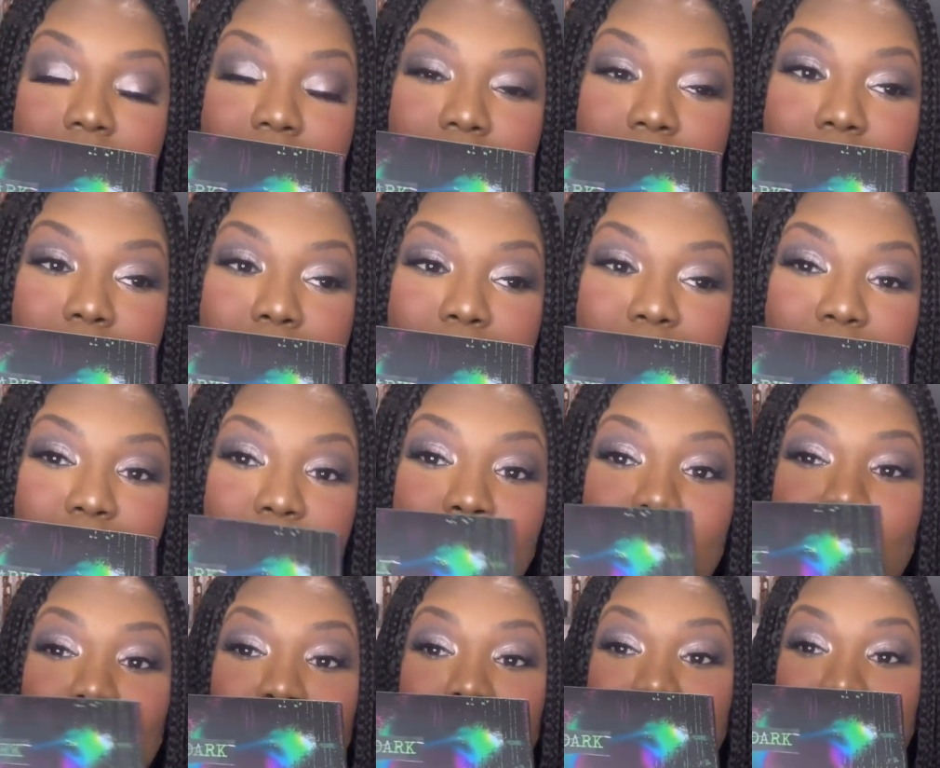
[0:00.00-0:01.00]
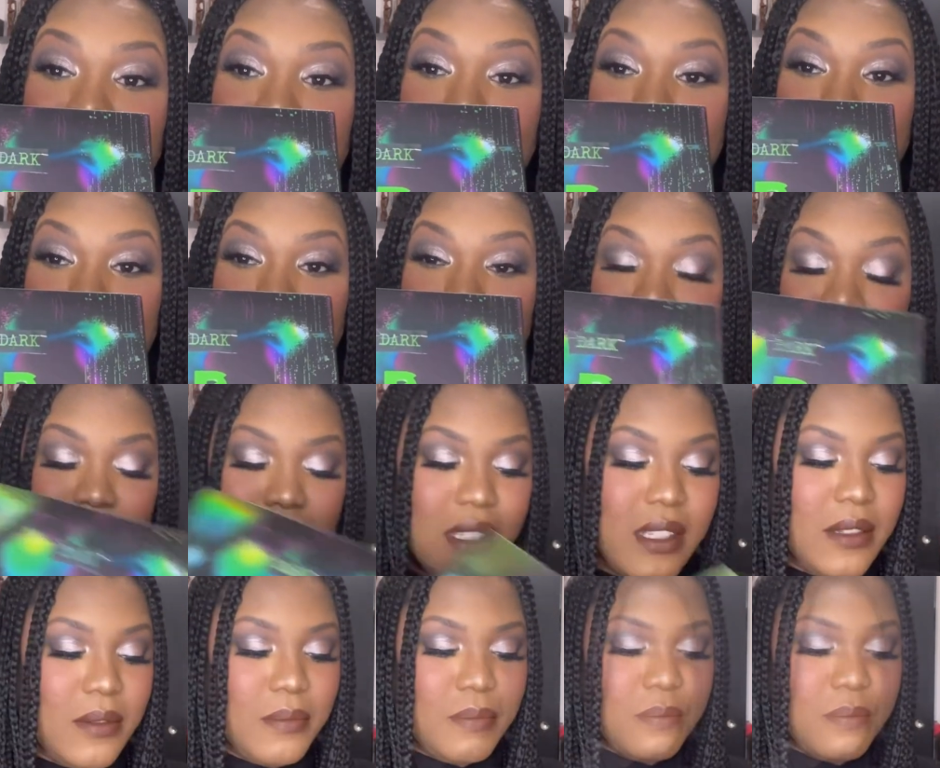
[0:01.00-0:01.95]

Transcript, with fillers: um, Haul of Fame box.